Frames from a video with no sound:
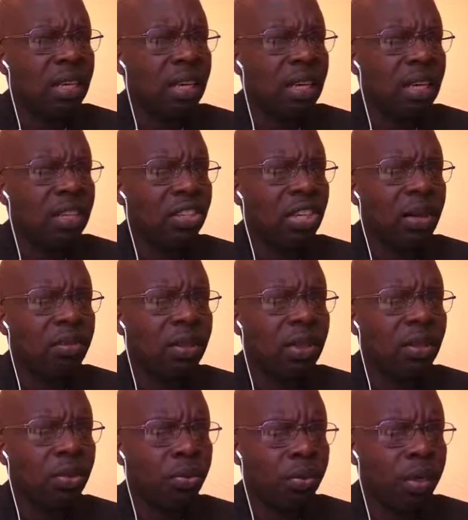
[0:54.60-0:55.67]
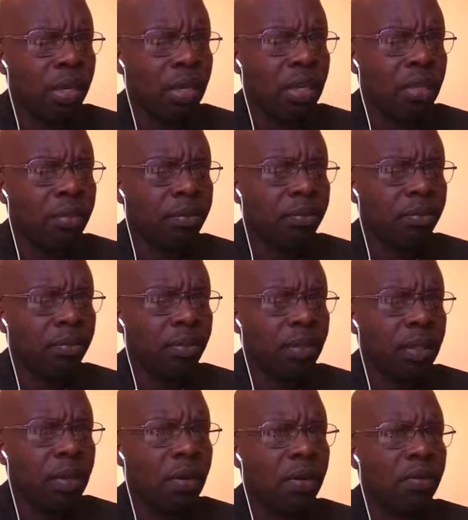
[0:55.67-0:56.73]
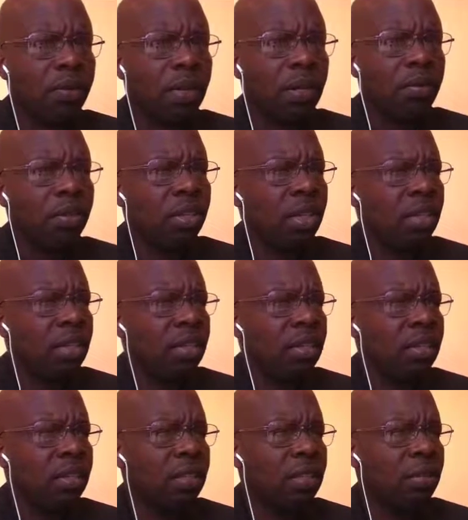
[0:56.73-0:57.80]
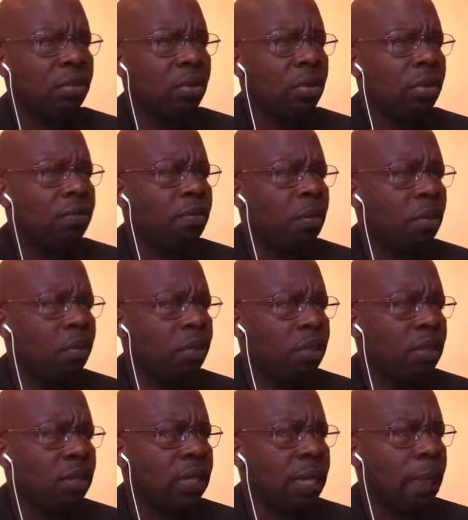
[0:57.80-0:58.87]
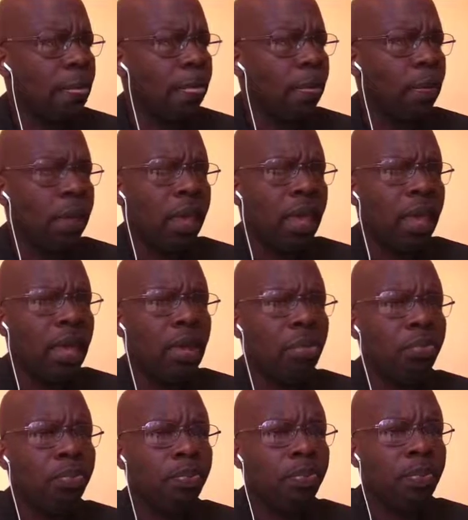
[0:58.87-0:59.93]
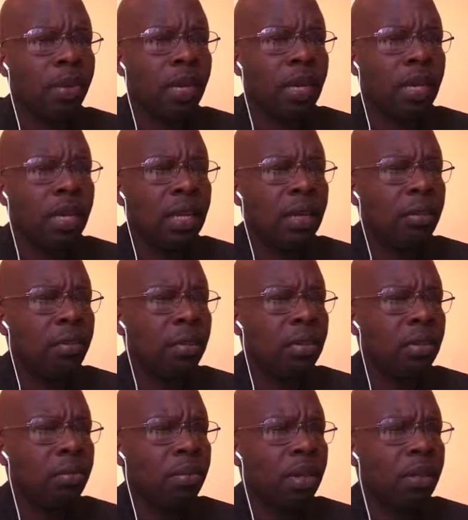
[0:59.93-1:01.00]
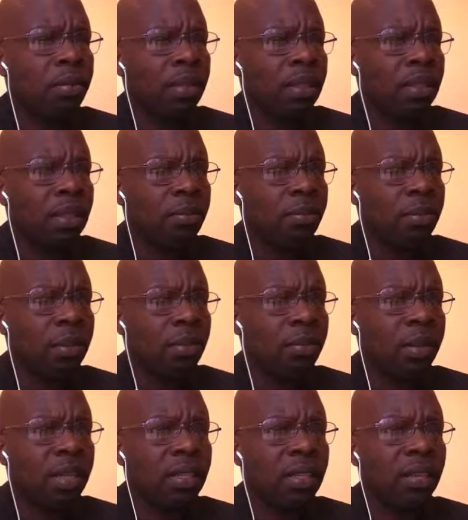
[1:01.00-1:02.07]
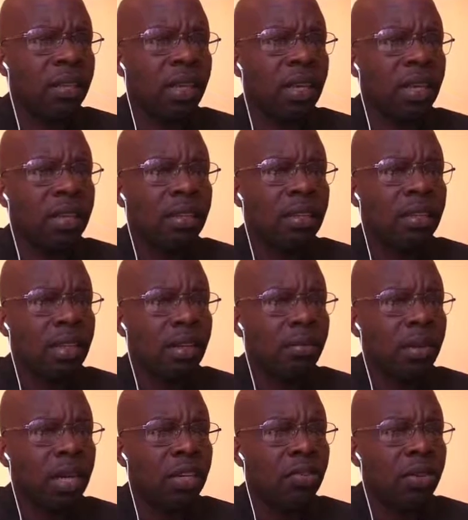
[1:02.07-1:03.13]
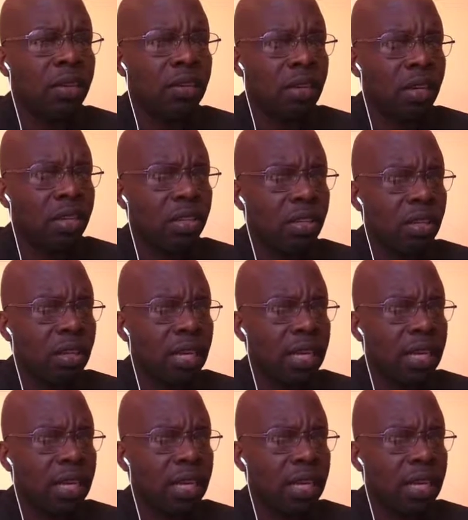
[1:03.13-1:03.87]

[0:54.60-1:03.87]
In chapter 3 of Genesis, the book of Moses, in the possibility thinkers in my translation,